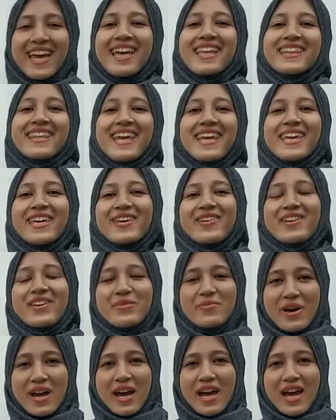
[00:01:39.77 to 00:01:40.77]
Thank you,
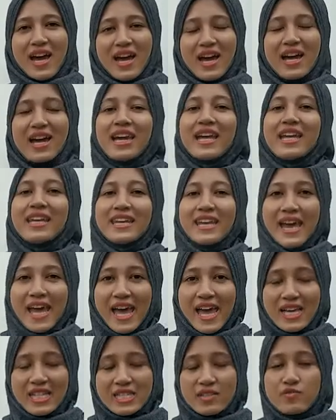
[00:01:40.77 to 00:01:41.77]
Ima.
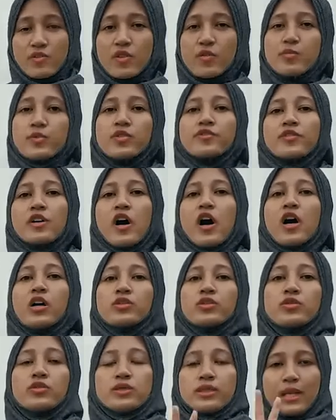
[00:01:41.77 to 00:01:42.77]
Next, we move on to
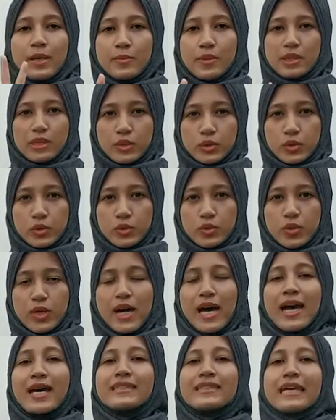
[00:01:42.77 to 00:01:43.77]
Table 2.
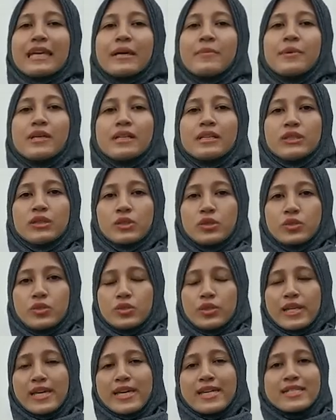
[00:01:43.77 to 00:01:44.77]
Table 2
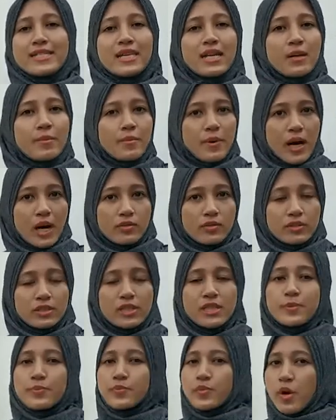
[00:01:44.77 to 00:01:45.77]
is about the
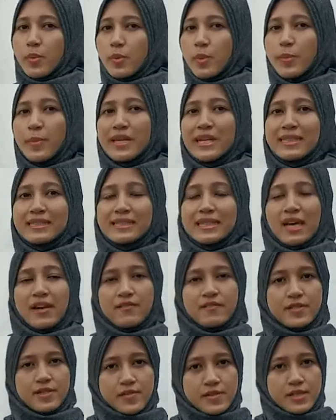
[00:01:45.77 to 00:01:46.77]
probability of the
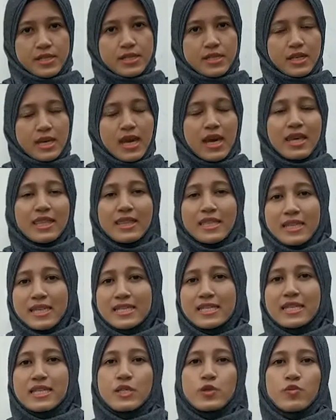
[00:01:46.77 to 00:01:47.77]
risk. This
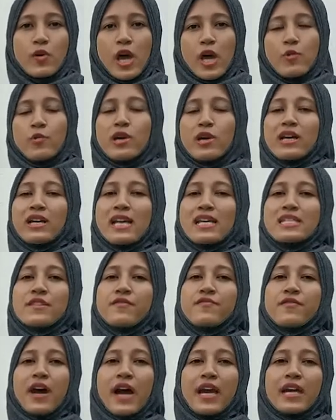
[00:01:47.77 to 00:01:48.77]
is where we
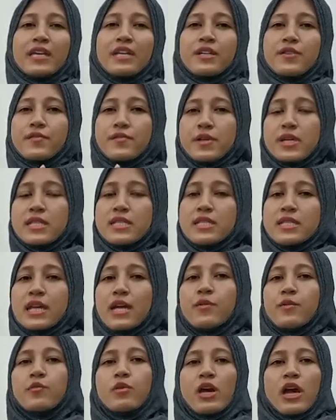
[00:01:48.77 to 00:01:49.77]
classify the risk that
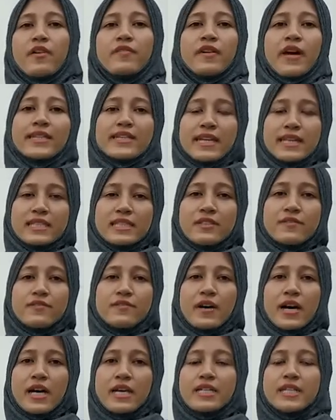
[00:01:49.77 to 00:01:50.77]
we have
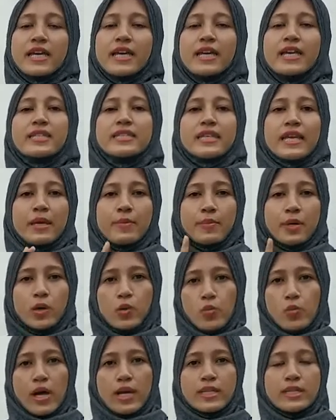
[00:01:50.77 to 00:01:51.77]
identified in Table
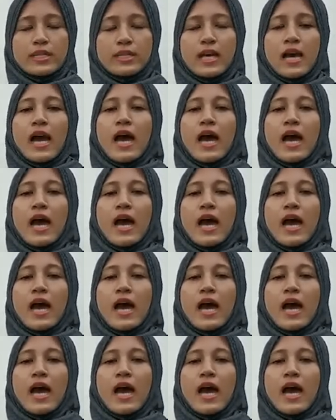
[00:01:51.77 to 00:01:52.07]
1